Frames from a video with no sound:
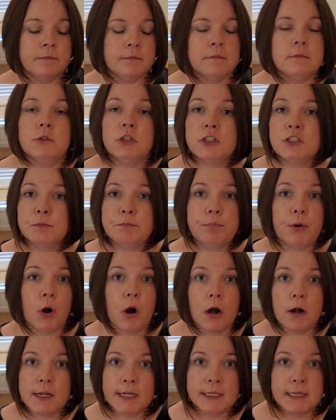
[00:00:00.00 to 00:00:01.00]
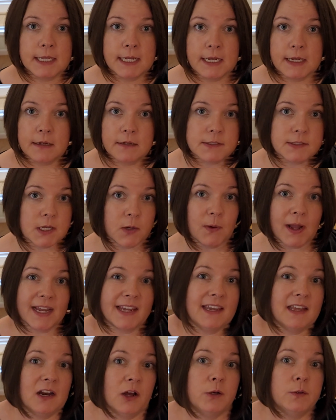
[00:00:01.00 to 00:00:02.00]
Just a party link, so I
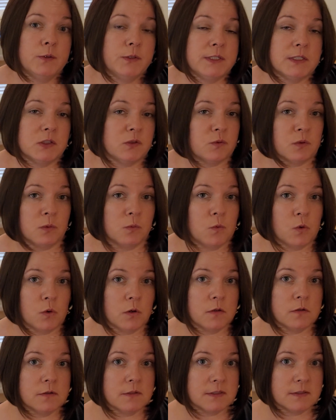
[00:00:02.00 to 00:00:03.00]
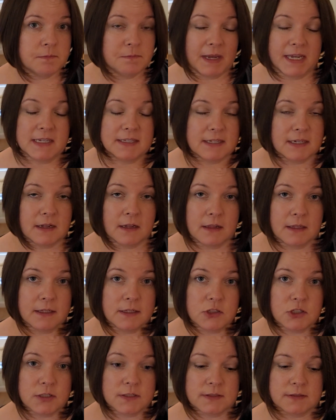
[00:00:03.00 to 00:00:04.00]
get hostess rewards, basically.
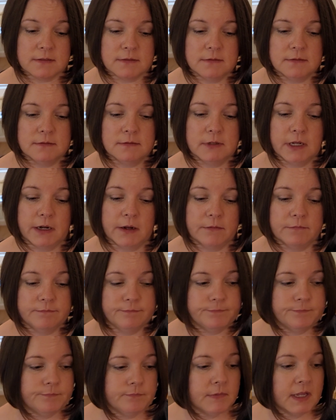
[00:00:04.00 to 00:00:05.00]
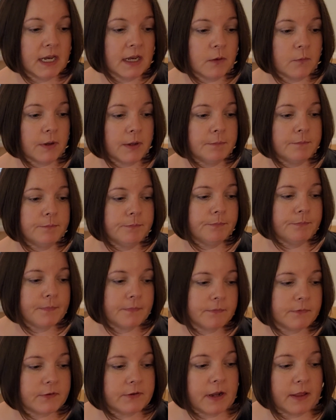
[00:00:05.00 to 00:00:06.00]
Just, you know, anyway.
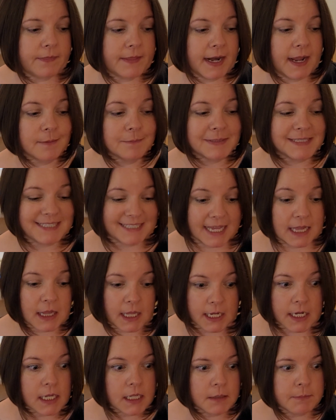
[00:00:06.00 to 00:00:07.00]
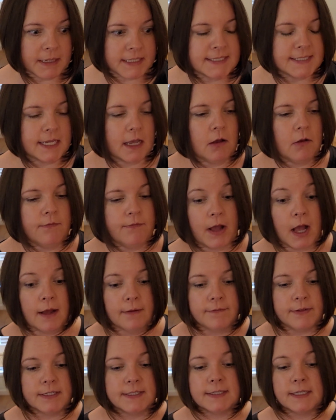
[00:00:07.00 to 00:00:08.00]
It's not that I'm selling it myself,
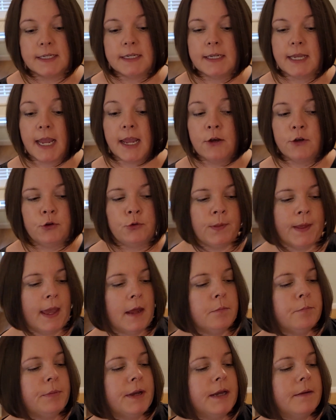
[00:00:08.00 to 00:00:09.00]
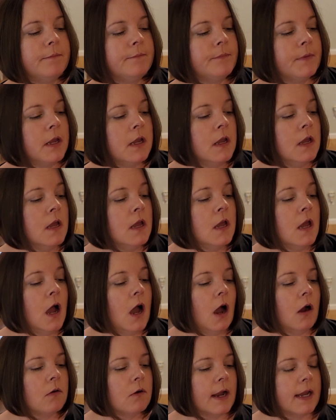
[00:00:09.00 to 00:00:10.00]
obviously. Can't do that. But,
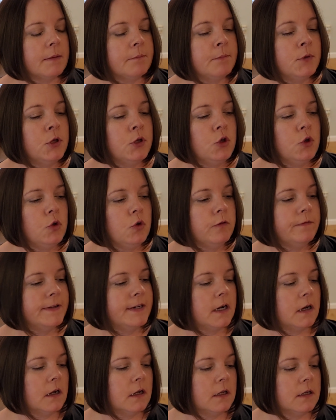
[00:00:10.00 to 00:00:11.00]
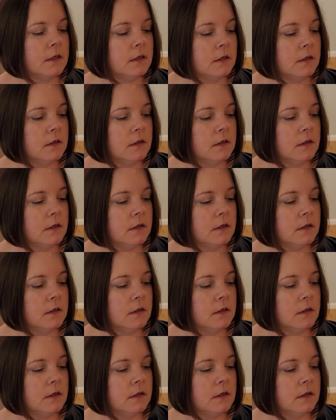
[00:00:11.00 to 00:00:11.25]
alright, moving on.